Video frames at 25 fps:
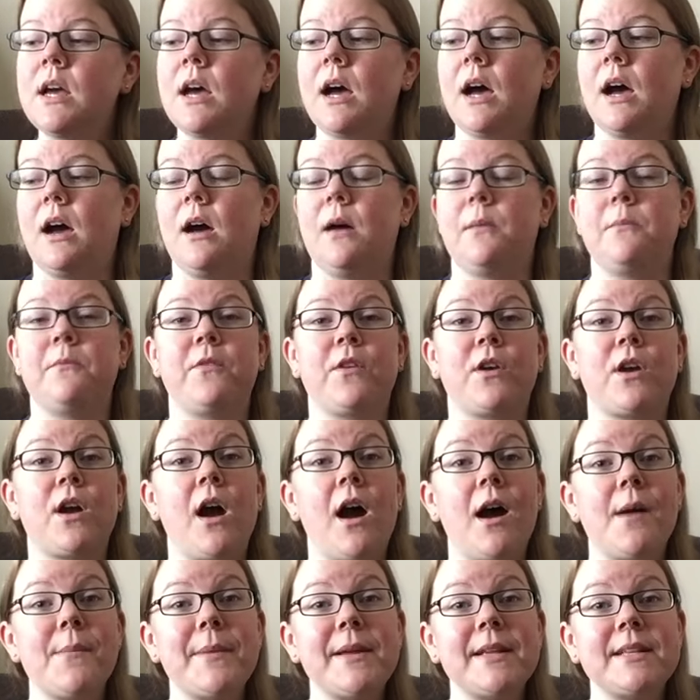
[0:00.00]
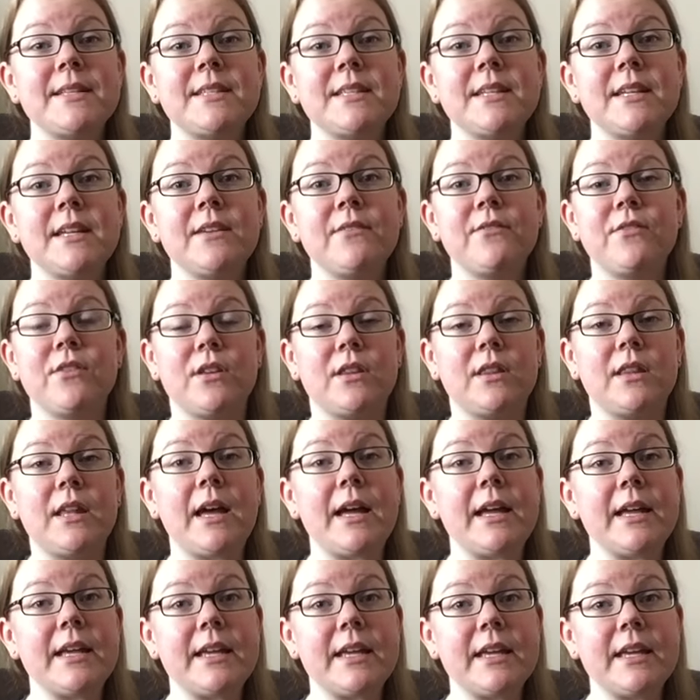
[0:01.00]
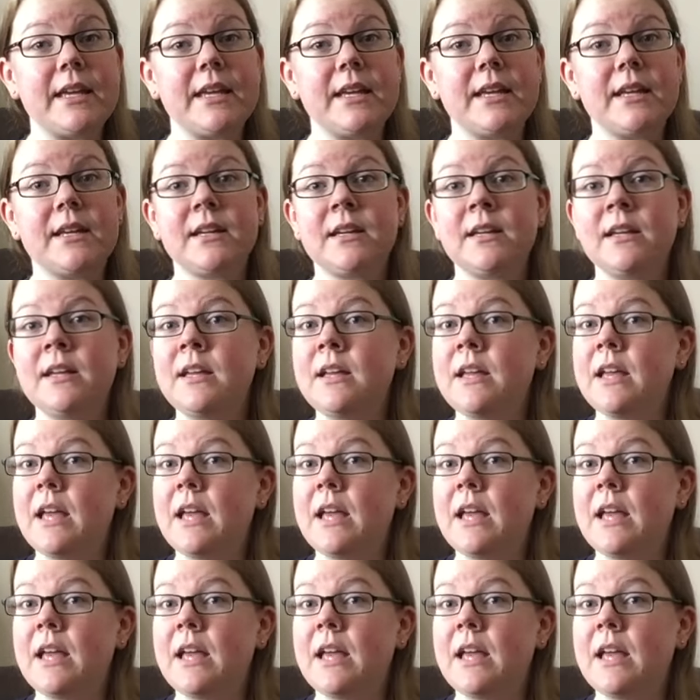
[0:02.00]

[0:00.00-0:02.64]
um, for commenting, for liking.